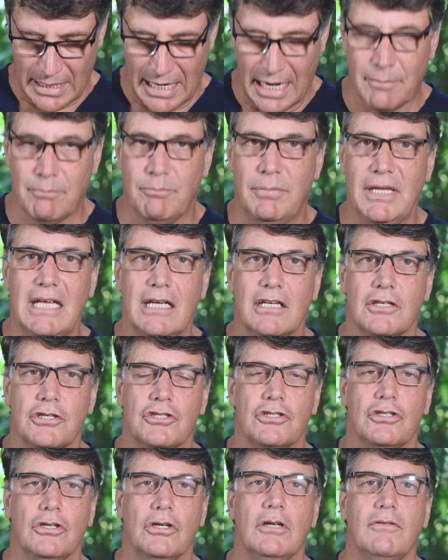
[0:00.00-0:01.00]
And being
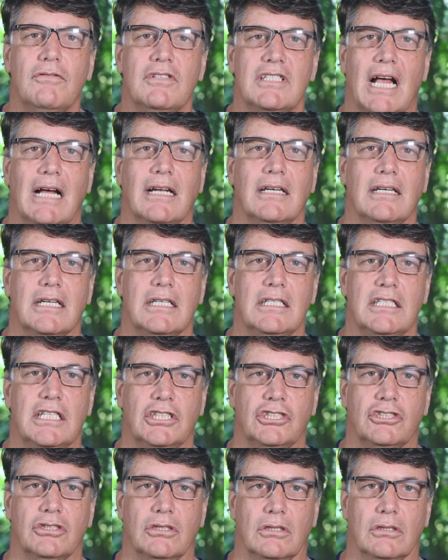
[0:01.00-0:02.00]
assertive is
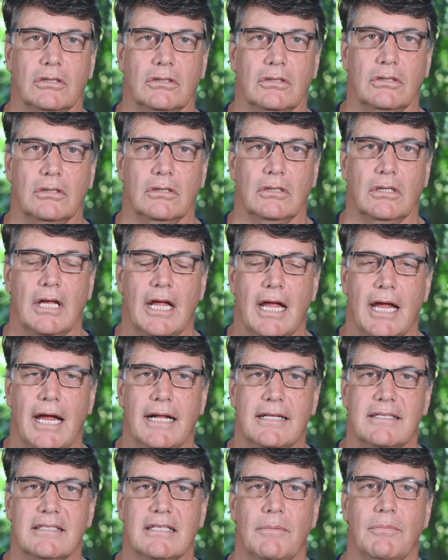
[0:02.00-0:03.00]
unconditional.
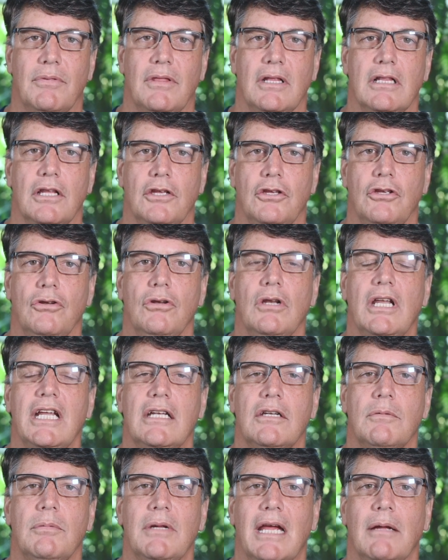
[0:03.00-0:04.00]
It's something that you
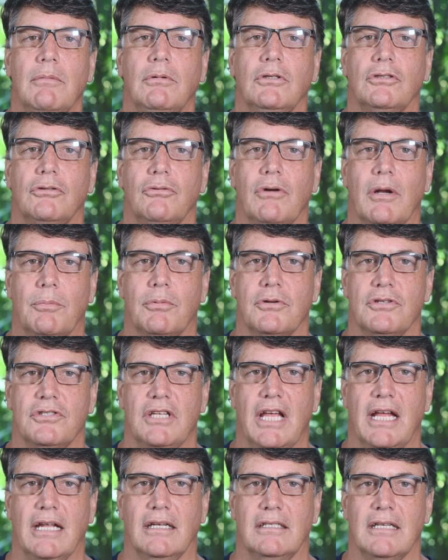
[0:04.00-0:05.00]
need to be able to
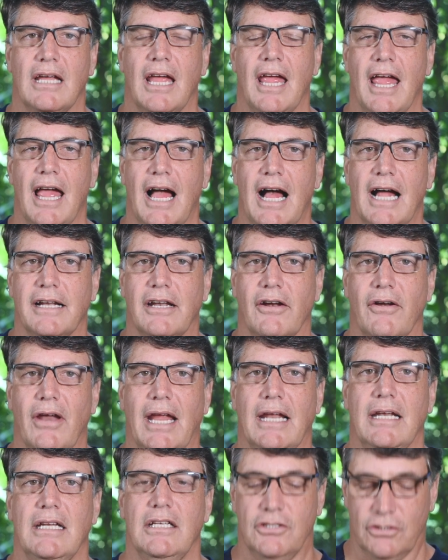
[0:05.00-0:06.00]
represent under
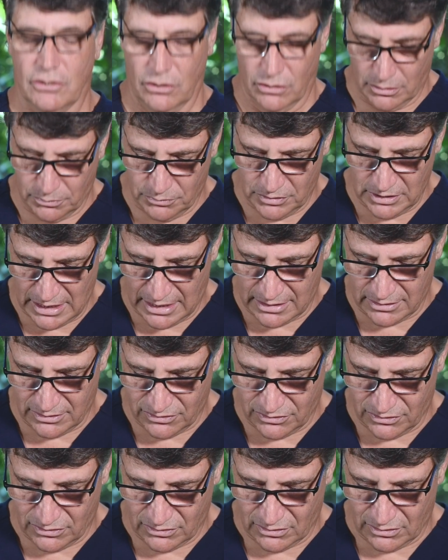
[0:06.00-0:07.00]
any
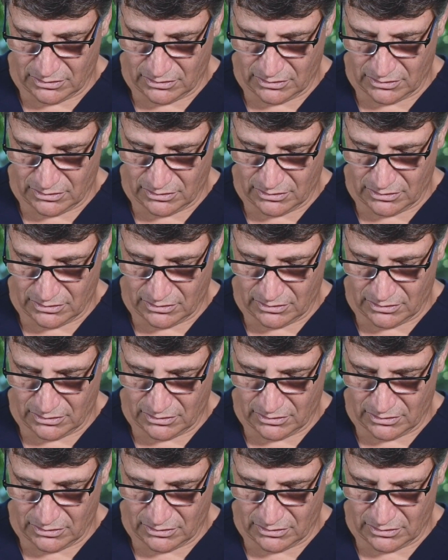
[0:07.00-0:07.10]
circumstance.